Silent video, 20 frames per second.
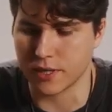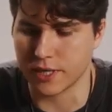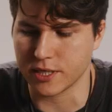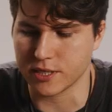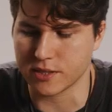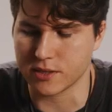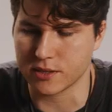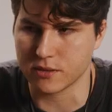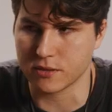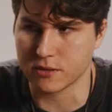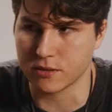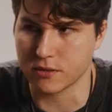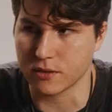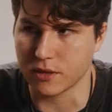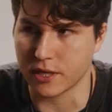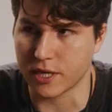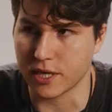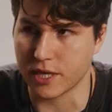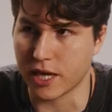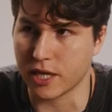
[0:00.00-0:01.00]
I guess
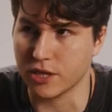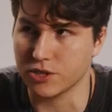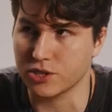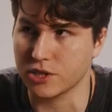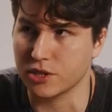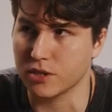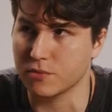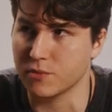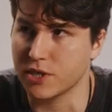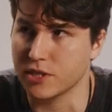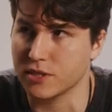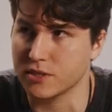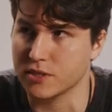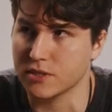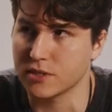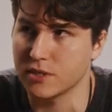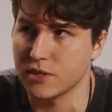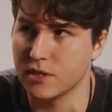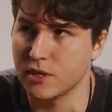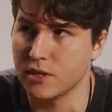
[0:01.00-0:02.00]
an analogy I could make
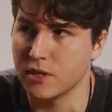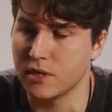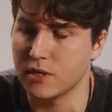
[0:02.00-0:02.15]
is